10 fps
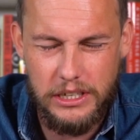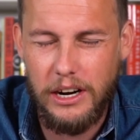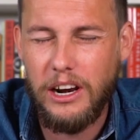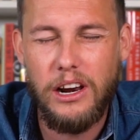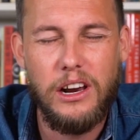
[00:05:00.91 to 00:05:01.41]
I
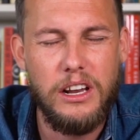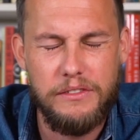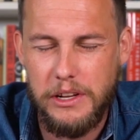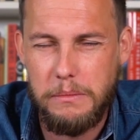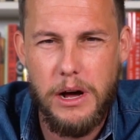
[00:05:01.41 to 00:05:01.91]
love
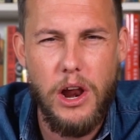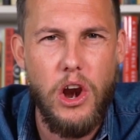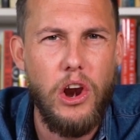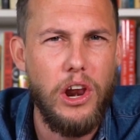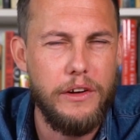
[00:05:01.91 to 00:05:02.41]
them
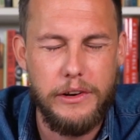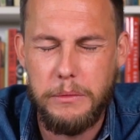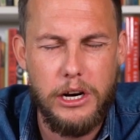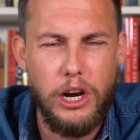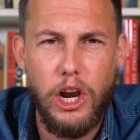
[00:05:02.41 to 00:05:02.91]

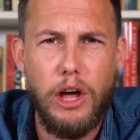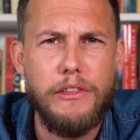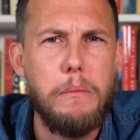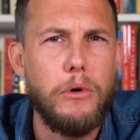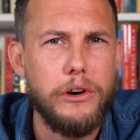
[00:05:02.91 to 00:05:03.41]
more